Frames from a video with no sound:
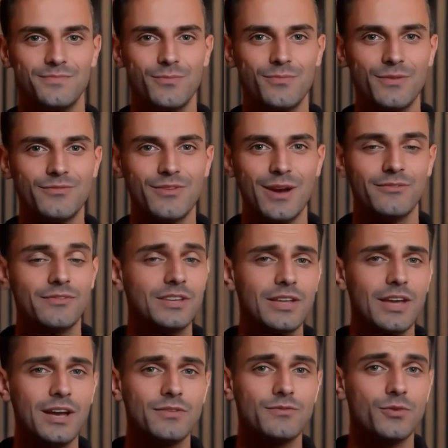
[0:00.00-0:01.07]
We've covered a
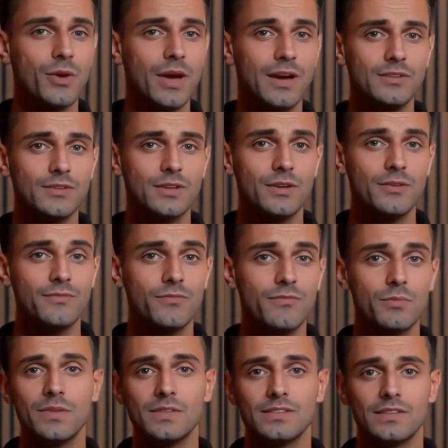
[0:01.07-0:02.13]
lot of ground,
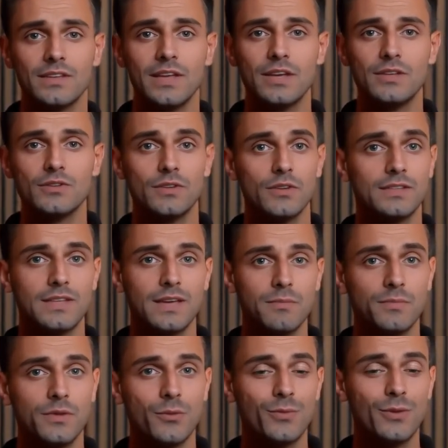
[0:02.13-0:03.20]
from installation and
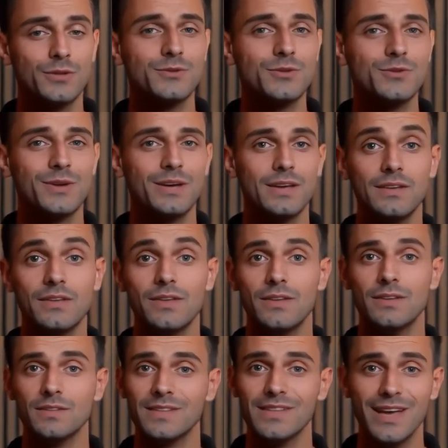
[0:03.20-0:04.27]
template wizardry
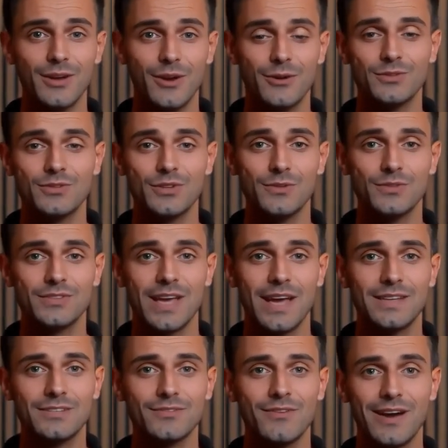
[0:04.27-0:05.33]
to that
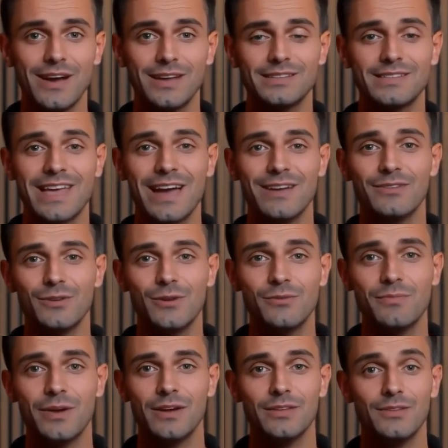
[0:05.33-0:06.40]
oh-so-satisfying
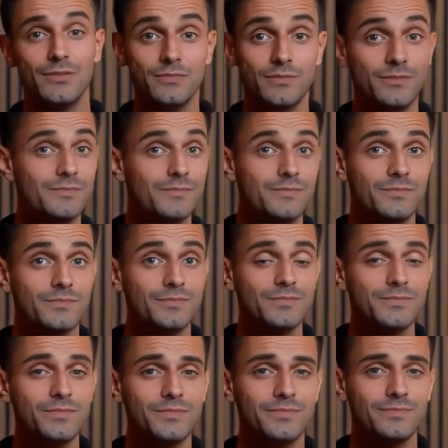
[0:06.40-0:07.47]
download button.
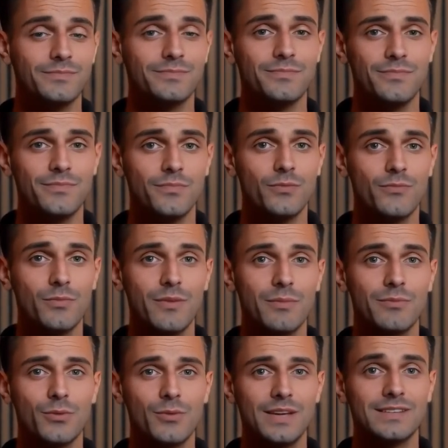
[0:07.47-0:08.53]

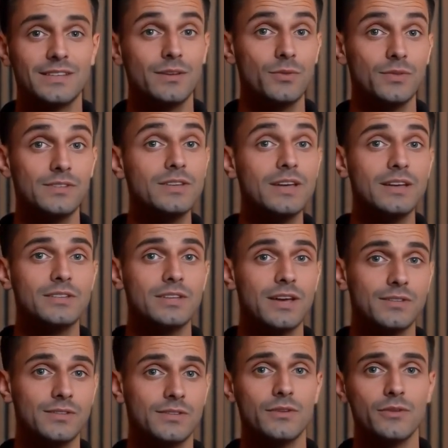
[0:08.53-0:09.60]
Remember wrestling with
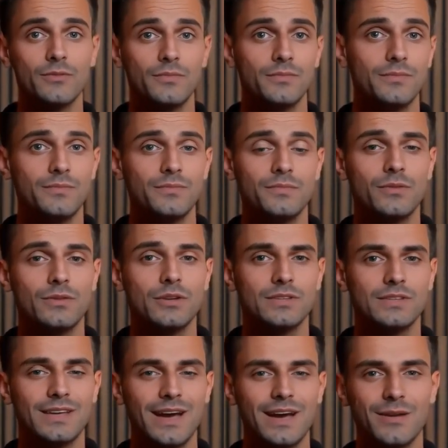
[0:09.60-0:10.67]
CSS?
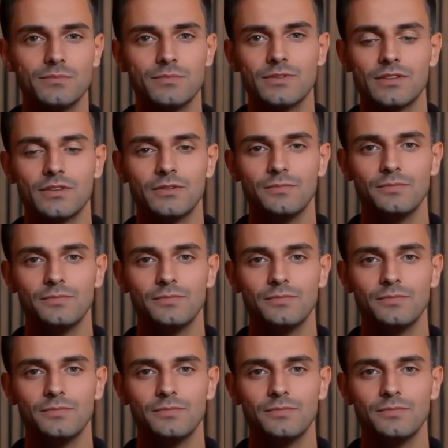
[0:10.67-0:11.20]
Good times.